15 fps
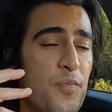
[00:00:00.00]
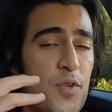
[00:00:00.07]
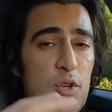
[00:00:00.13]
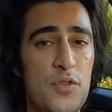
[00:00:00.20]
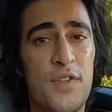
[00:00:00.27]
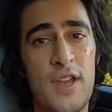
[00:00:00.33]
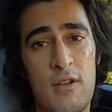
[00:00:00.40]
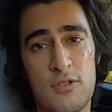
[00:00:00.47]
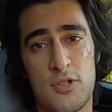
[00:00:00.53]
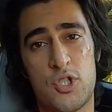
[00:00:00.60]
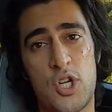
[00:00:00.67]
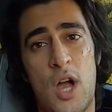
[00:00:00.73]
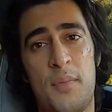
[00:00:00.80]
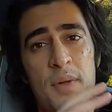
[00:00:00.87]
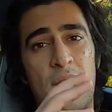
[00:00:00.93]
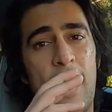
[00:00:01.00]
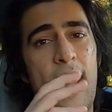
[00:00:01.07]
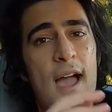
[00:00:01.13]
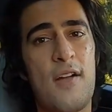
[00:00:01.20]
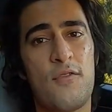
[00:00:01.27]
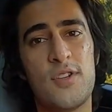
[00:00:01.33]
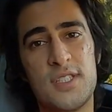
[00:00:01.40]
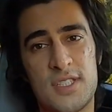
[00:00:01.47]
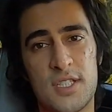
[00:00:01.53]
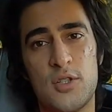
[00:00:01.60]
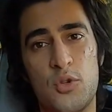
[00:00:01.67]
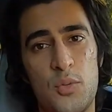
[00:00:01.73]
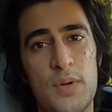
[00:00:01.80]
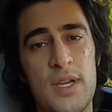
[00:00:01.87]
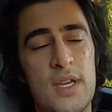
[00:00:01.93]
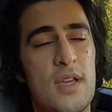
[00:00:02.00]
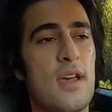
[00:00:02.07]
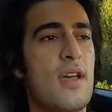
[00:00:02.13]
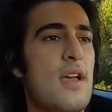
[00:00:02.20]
New videos are dropping every single week.